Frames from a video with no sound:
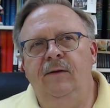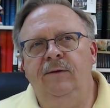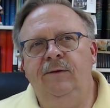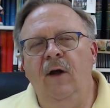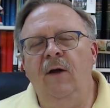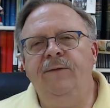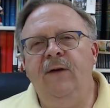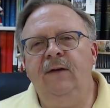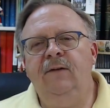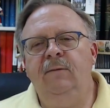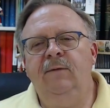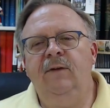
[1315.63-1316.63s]
Saul
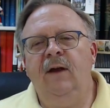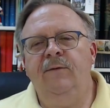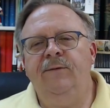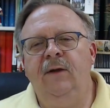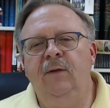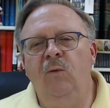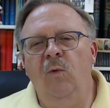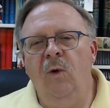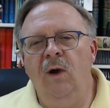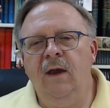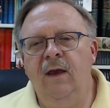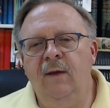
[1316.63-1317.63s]
finds himself in
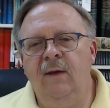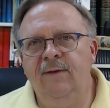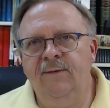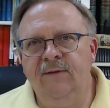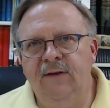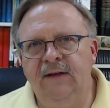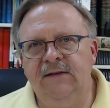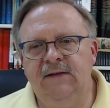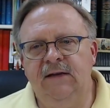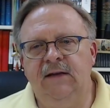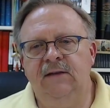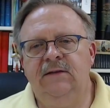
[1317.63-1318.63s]
war again with the
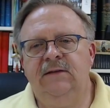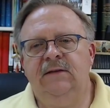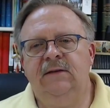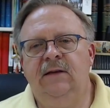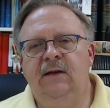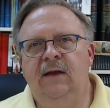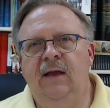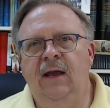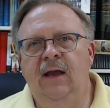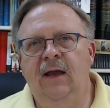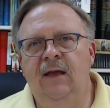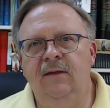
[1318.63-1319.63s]
Philistines.
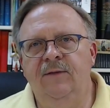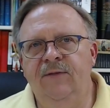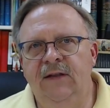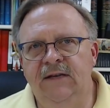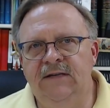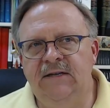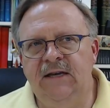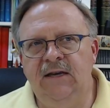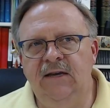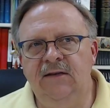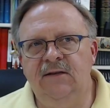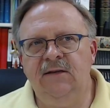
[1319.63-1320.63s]
And the
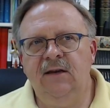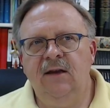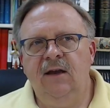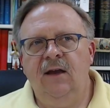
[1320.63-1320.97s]
Philistines